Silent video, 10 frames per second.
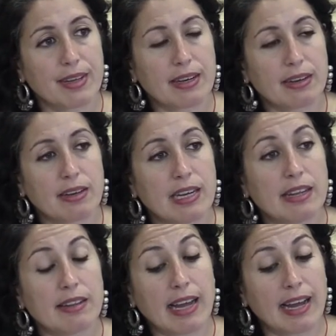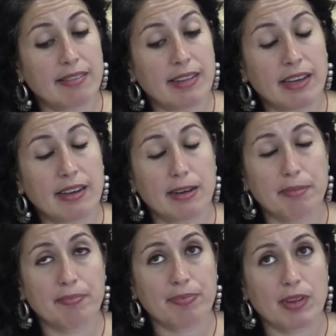yeah, I think,
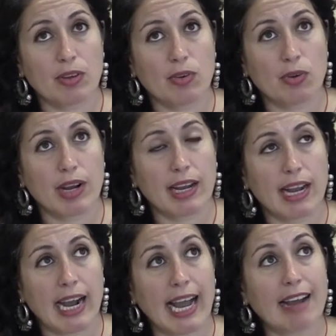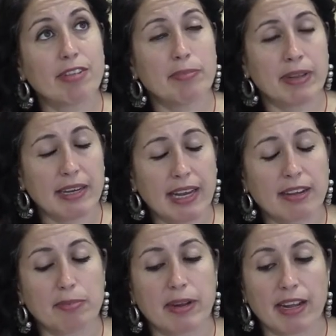um, you know, I, I haven't been
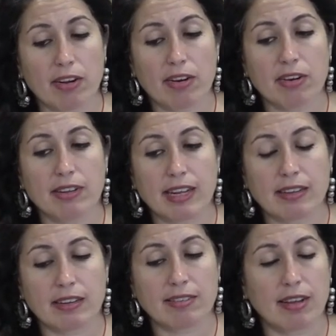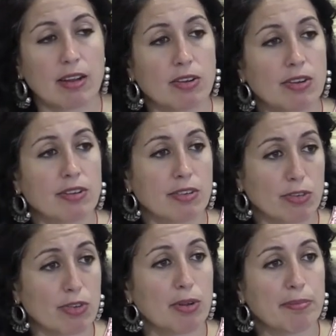yet, but I heard that the Salon
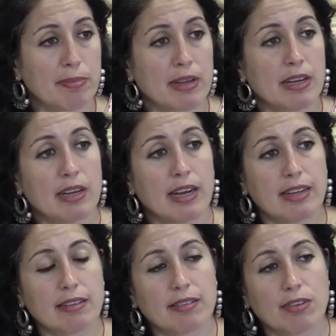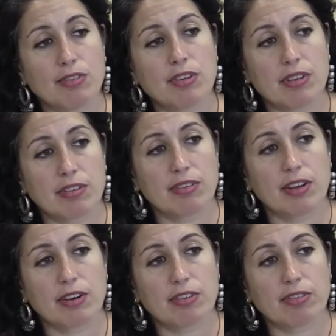d'automne at Sursock this
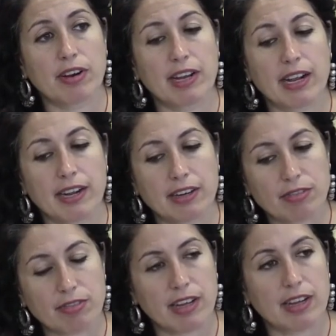year is very kind of